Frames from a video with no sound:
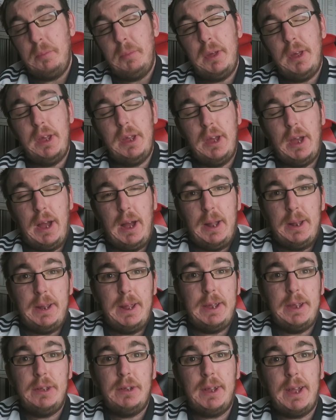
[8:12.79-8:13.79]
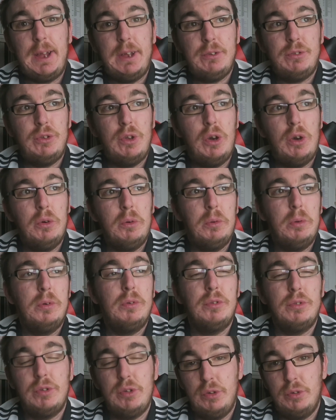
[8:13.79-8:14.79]
But I'll let you guys know,
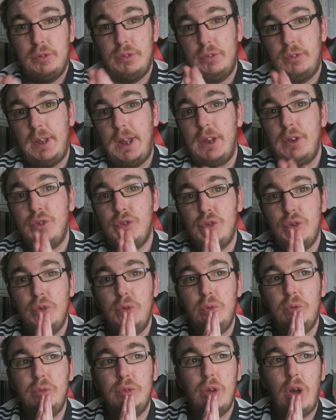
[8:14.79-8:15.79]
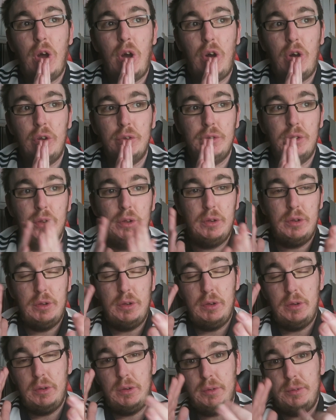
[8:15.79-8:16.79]
so stay tuned on
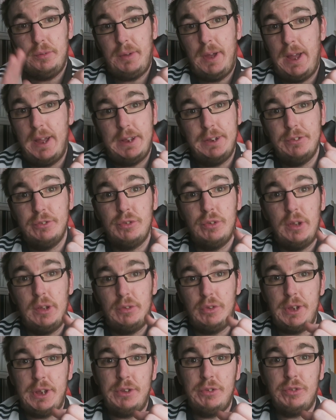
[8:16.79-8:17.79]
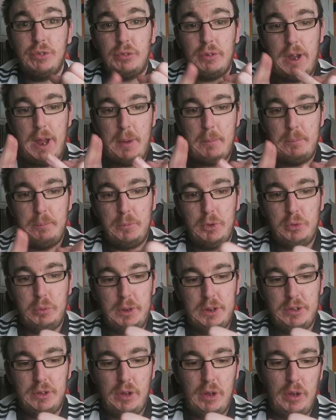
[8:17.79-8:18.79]
Instagram,
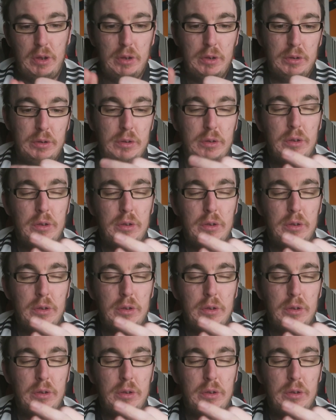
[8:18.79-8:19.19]
Twitter,